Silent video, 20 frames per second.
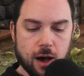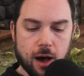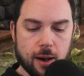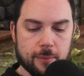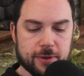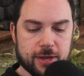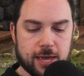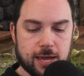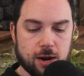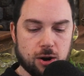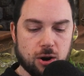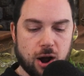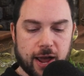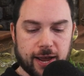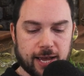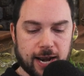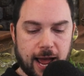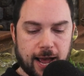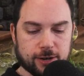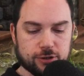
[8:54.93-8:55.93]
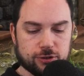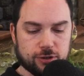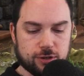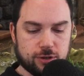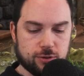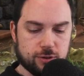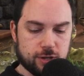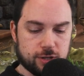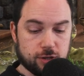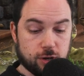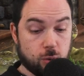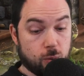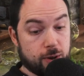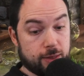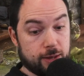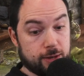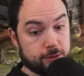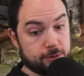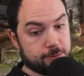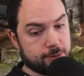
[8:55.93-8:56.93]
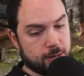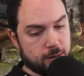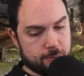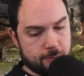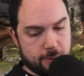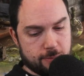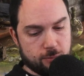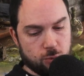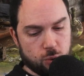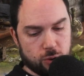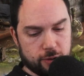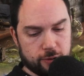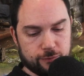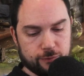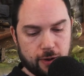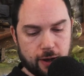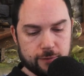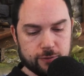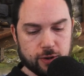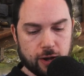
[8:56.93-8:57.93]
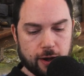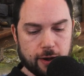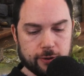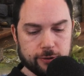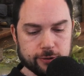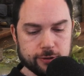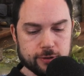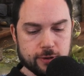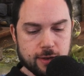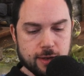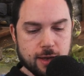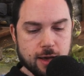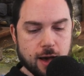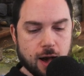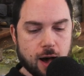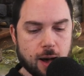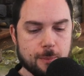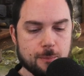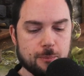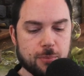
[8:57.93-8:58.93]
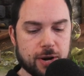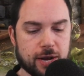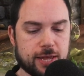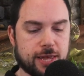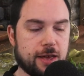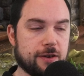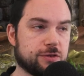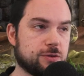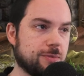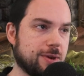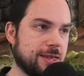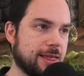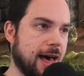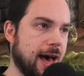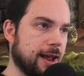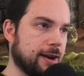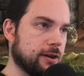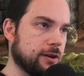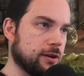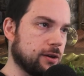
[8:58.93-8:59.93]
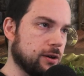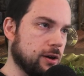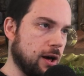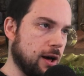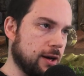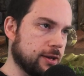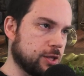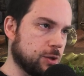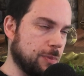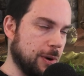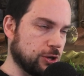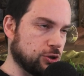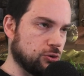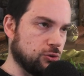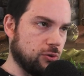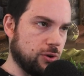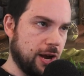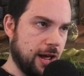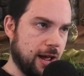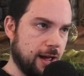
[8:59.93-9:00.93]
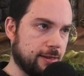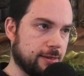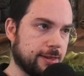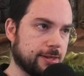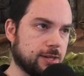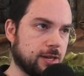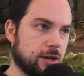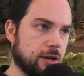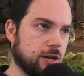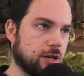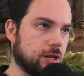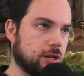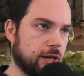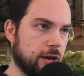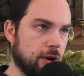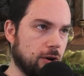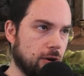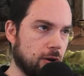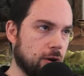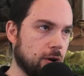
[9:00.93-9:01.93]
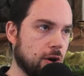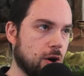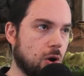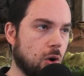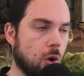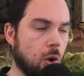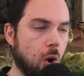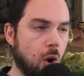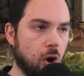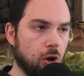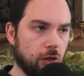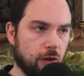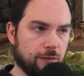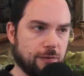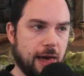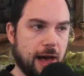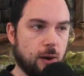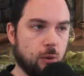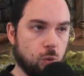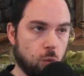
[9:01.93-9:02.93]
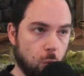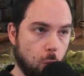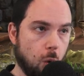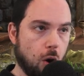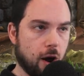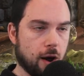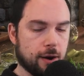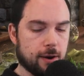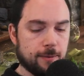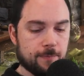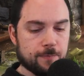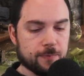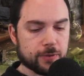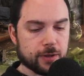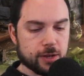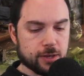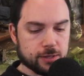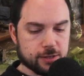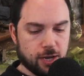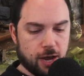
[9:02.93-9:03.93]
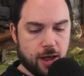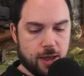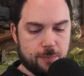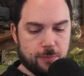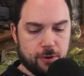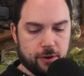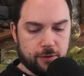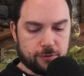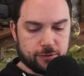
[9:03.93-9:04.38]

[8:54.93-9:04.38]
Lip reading: here I can actually do this in a way that's going to be more than 5 tiles, but it gives me that special grenade that's going to clear all of that one type of